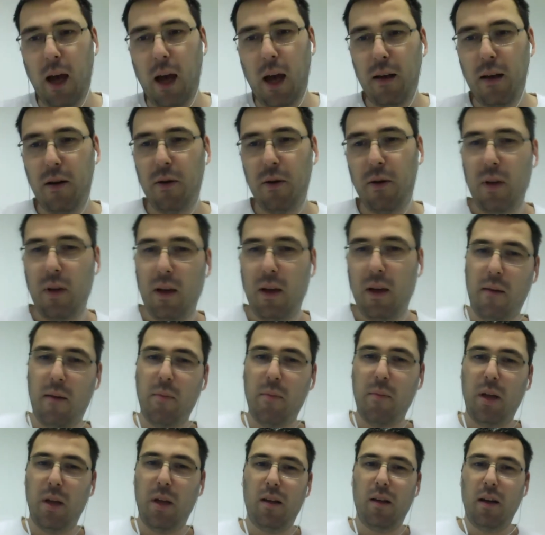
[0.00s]
know. I
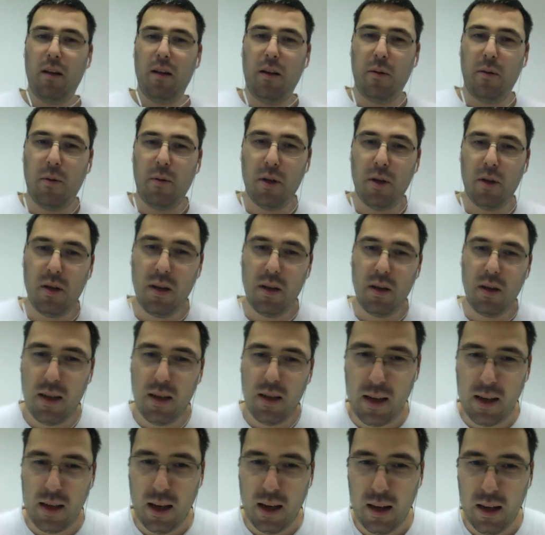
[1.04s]
mean, there was this
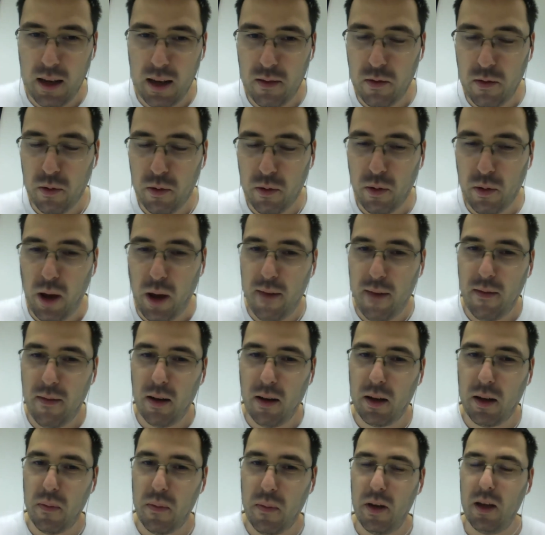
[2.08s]
idea to have a
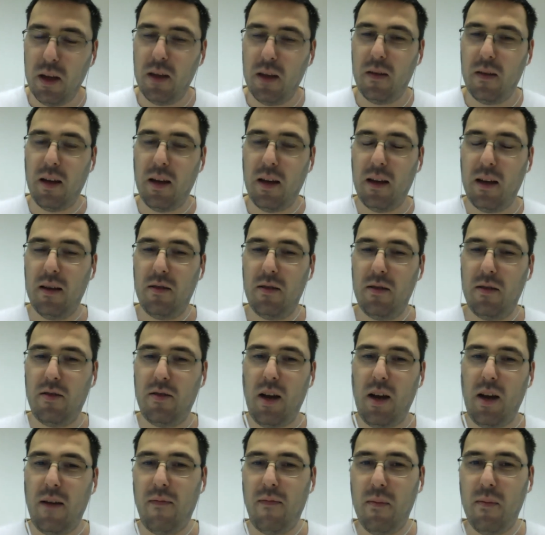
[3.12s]
community edition
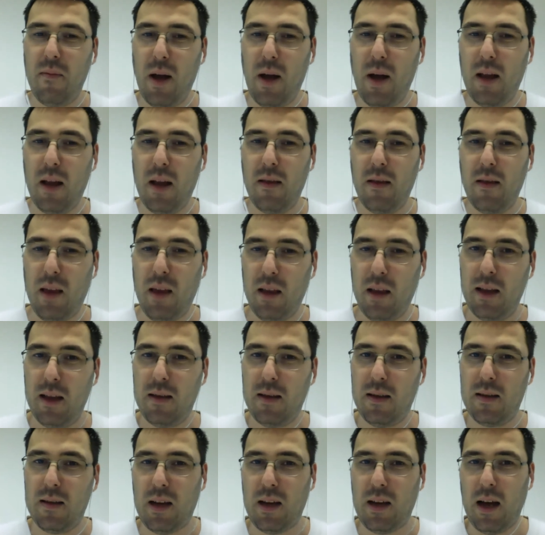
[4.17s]
every month, and
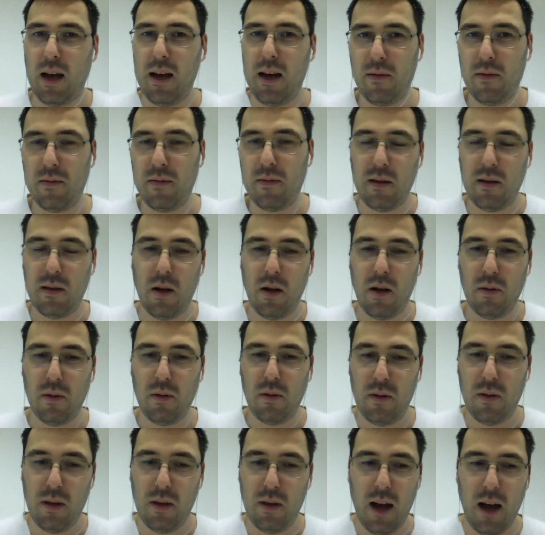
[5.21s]
that kind of
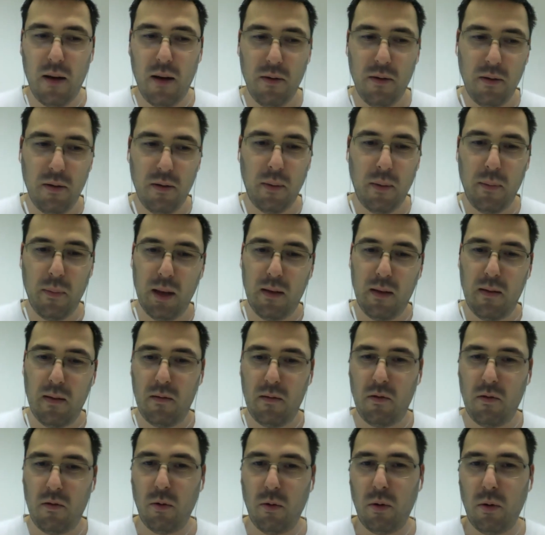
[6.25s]
slowed down a bit
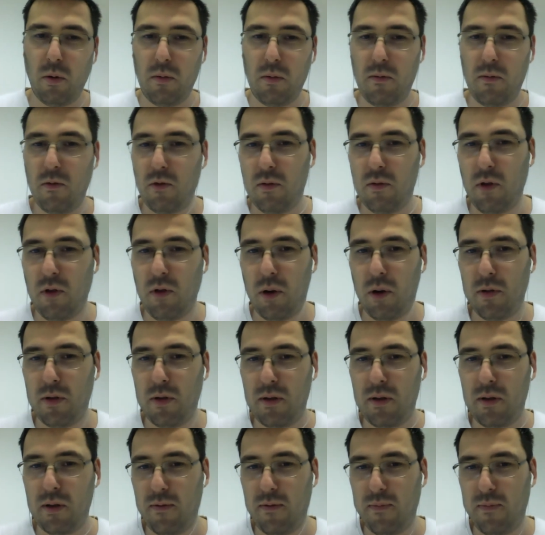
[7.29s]
to
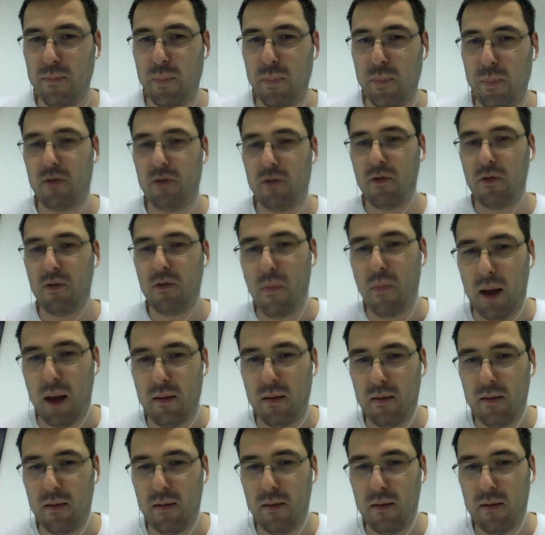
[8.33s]
those per 2 months.